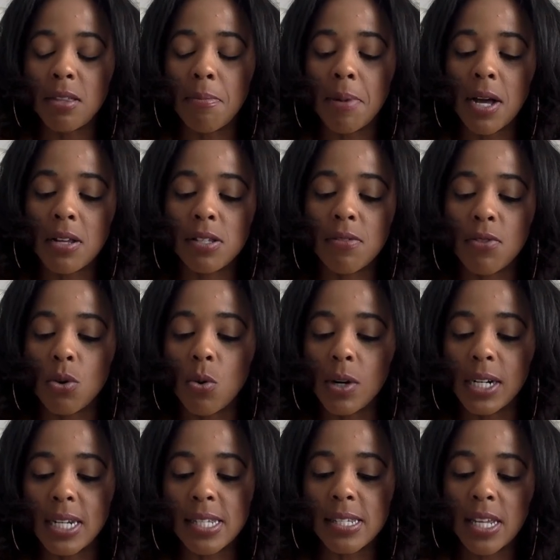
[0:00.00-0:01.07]
the boss of the
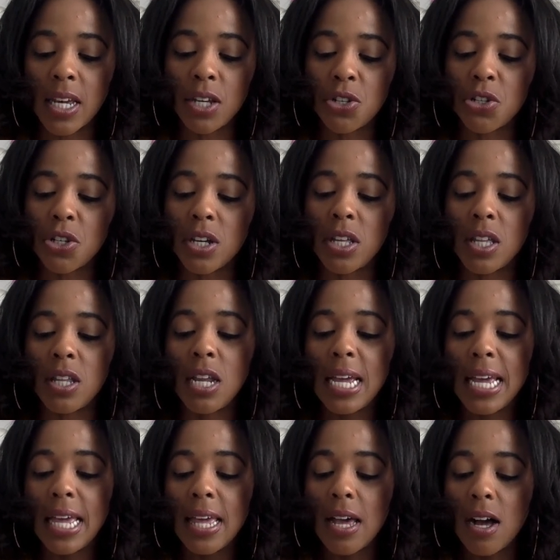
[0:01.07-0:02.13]
organization,
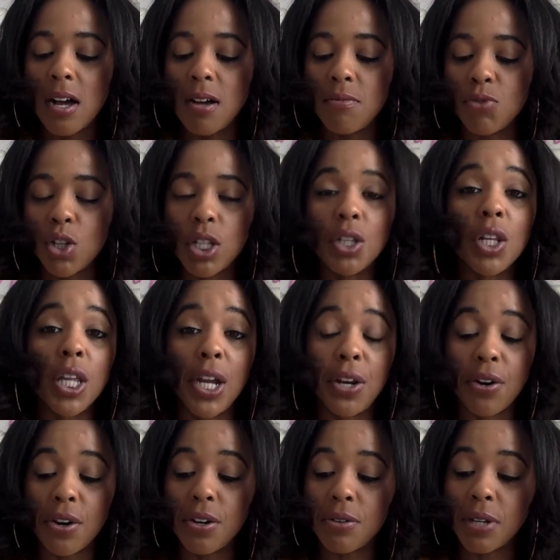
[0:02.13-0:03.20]
the
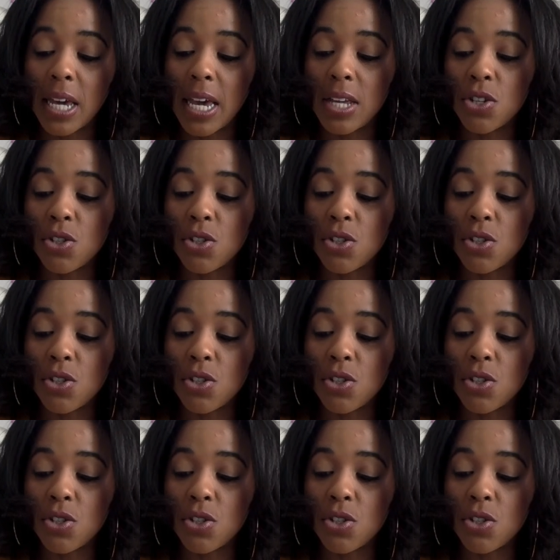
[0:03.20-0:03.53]
leader, okay?